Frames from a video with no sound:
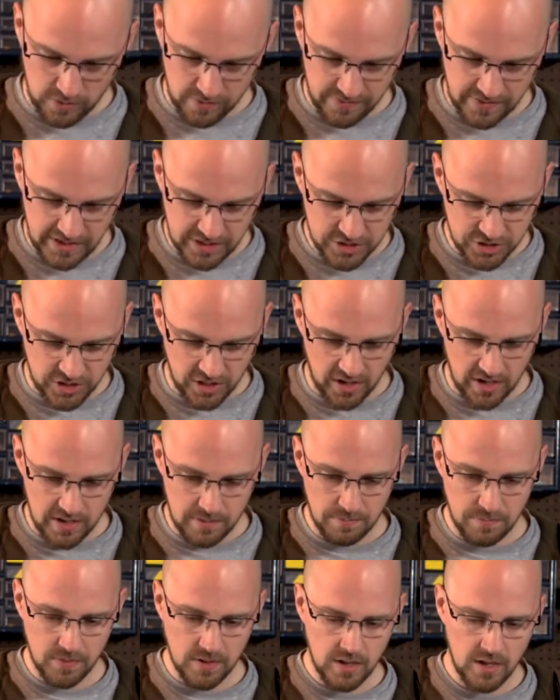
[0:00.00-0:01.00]
of each
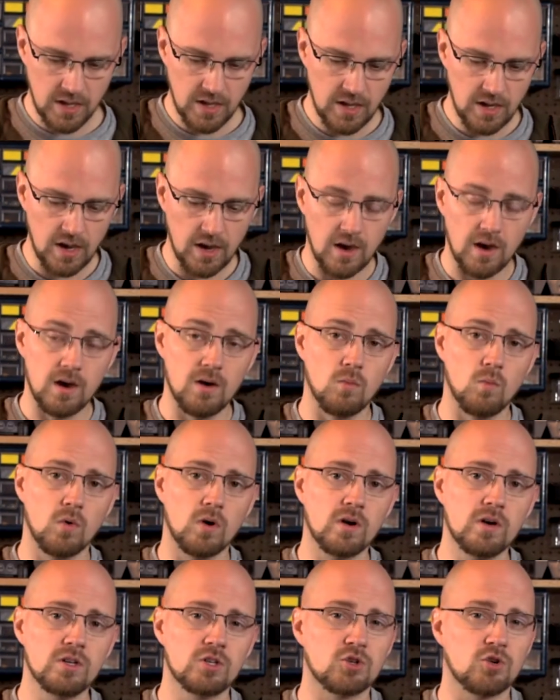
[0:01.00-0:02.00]
type, we're
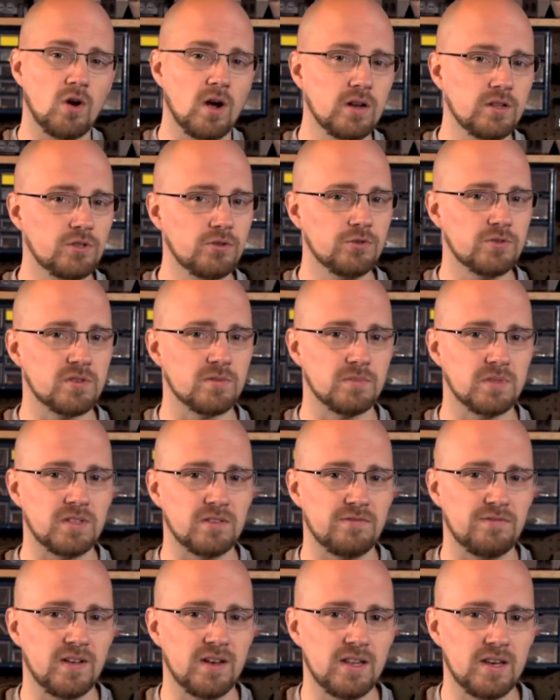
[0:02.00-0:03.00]
going to try to do some
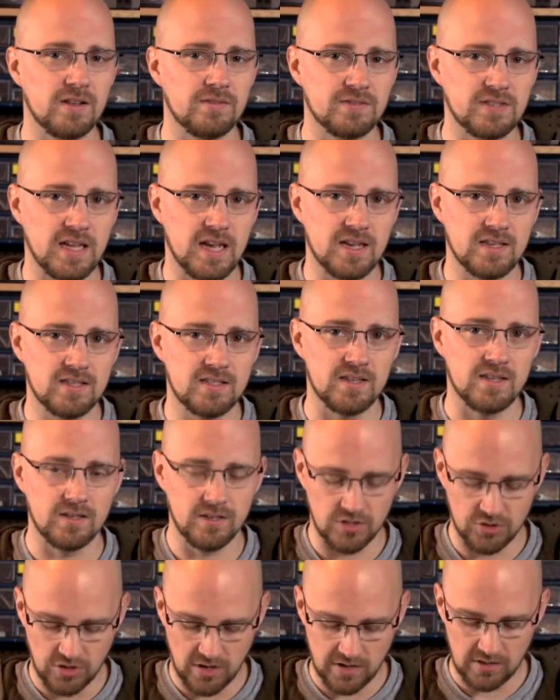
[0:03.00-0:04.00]
definitive testing
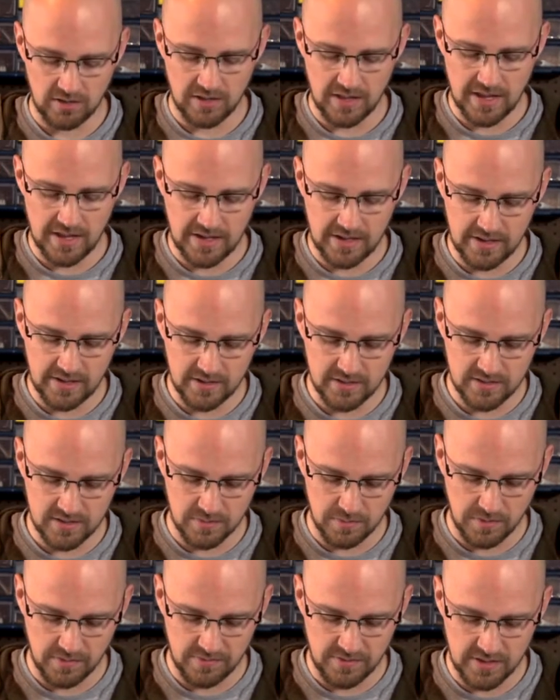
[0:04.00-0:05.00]
to try to lay
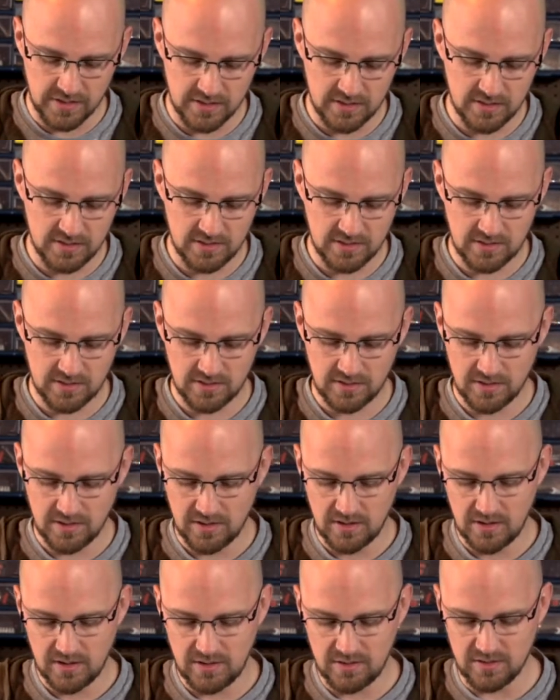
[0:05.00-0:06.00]
some of this
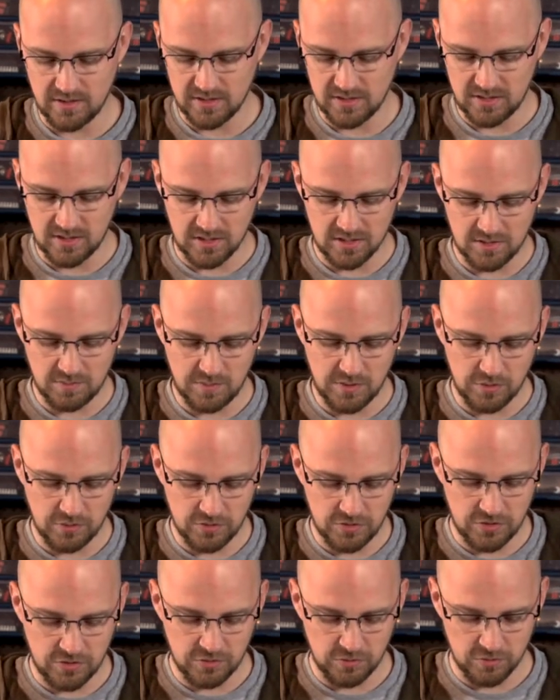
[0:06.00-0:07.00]

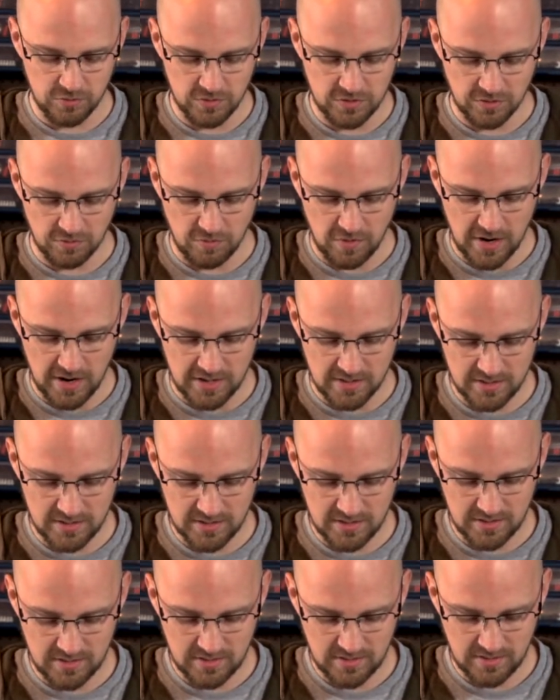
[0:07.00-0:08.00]
dispute to
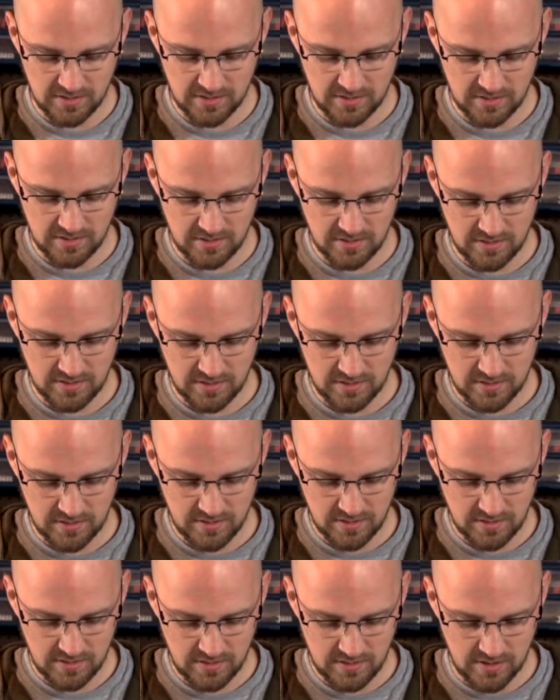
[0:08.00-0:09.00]
rest.
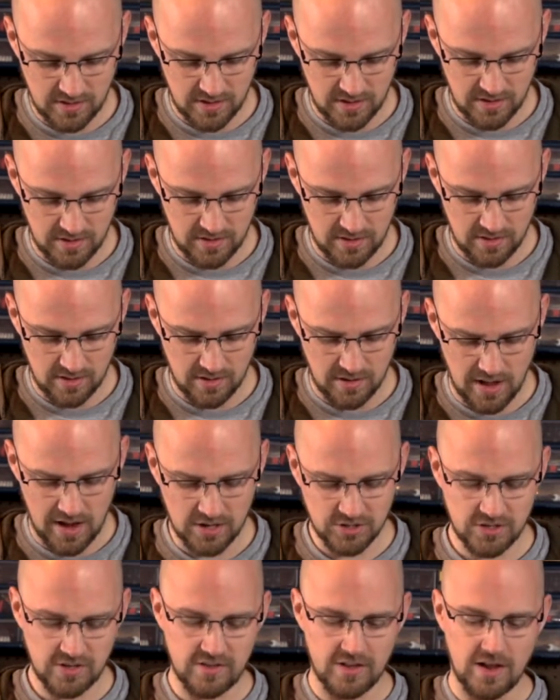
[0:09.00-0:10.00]
And
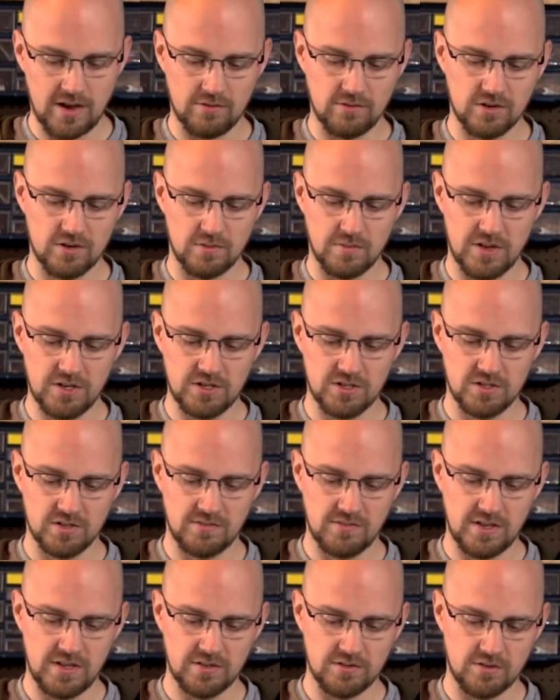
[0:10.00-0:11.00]
actually the outer dimensions of
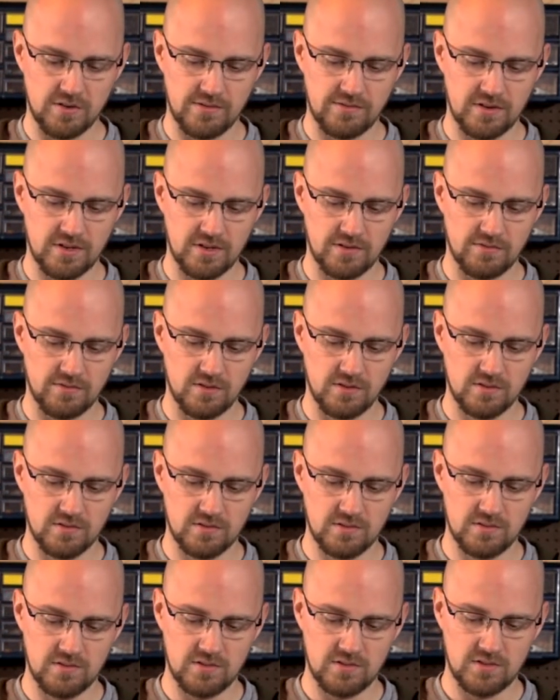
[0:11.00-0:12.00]
these are even different.
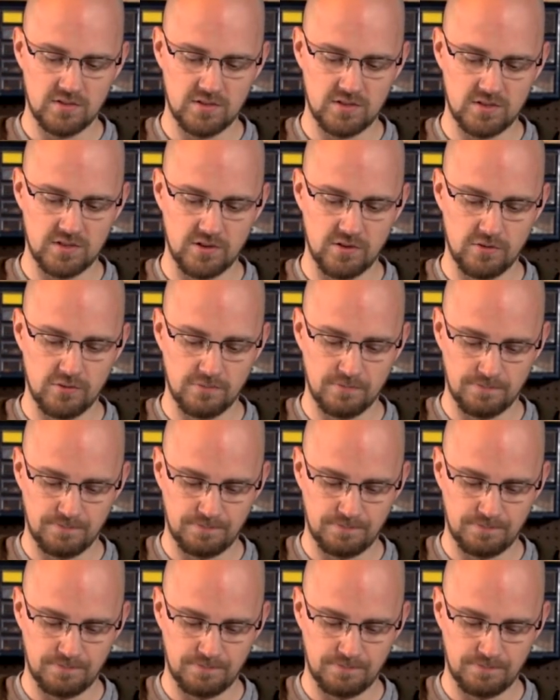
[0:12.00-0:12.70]
So